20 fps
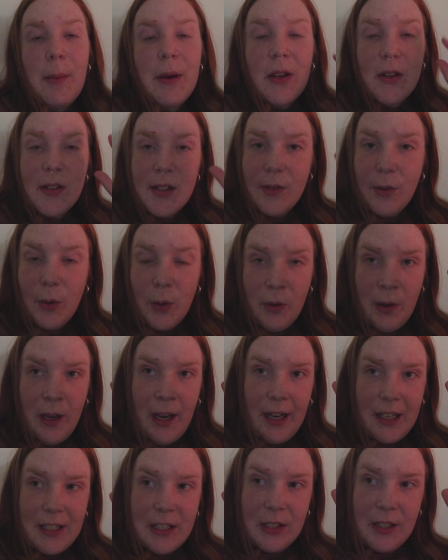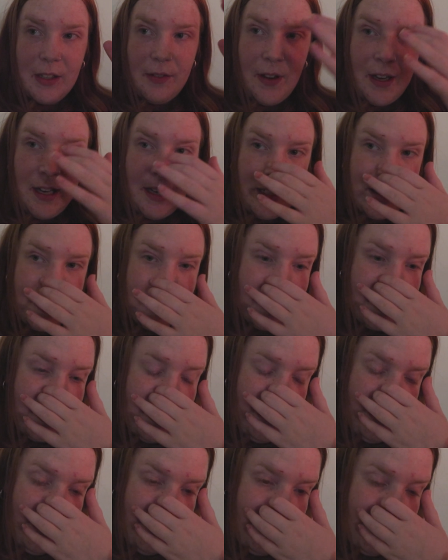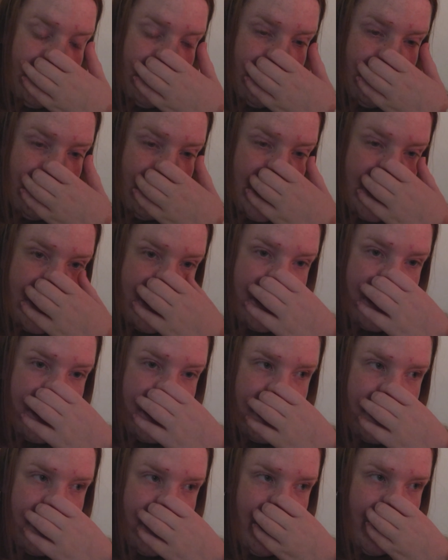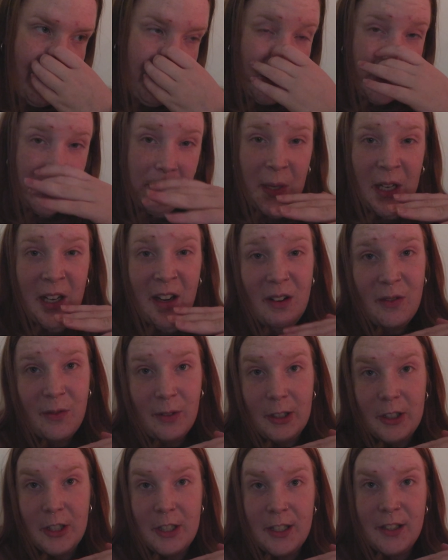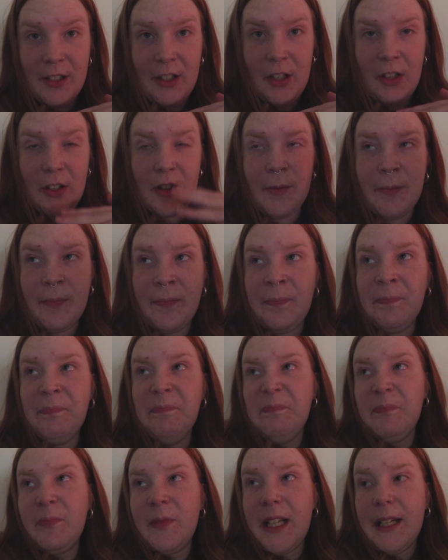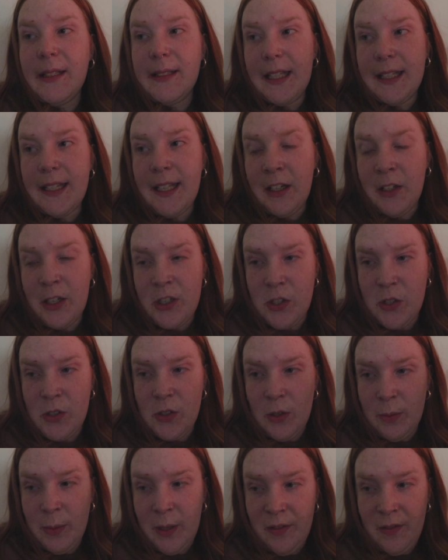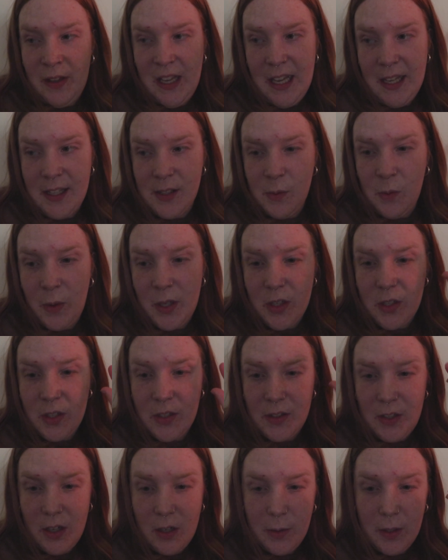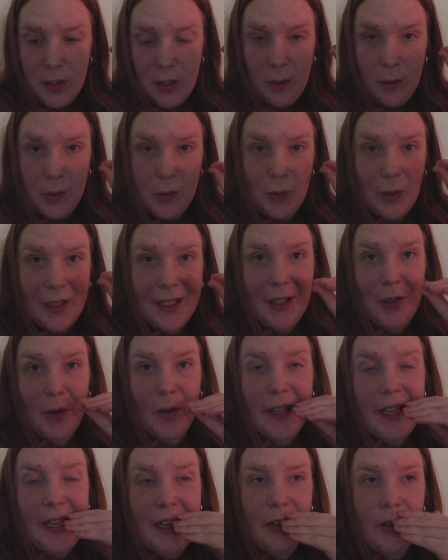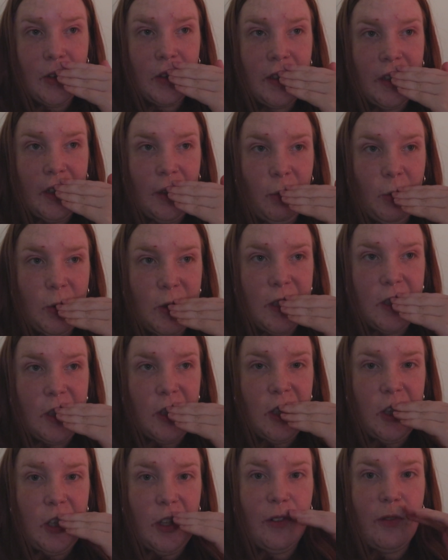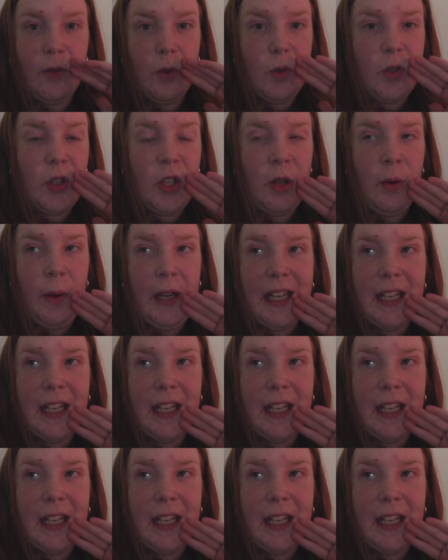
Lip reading: And because of all the reactions I've had, and because my lung function is good, they think I should stop IVs, which to start with I was really not keen on, and I wanted to do the full 2